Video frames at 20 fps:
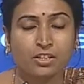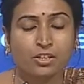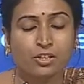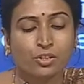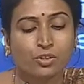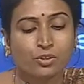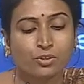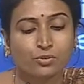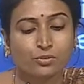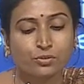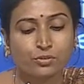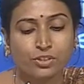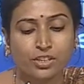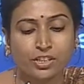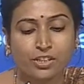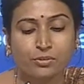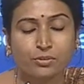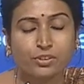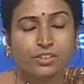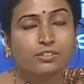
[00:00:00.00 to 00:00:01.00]
Today
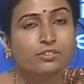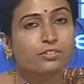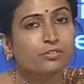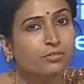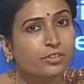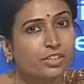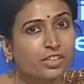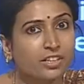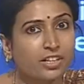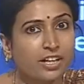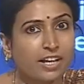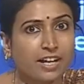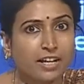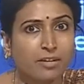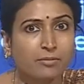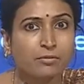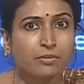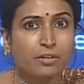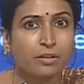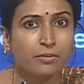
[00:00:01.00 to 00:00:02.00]
we have
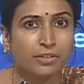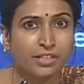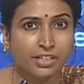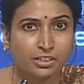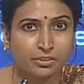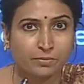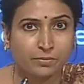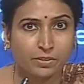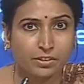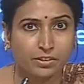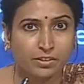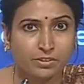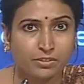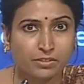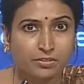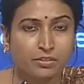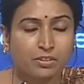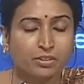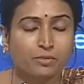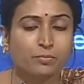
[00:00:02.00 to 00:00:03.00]
our expert
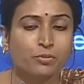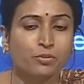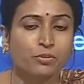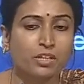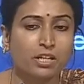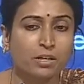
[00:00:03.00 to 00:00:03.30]
program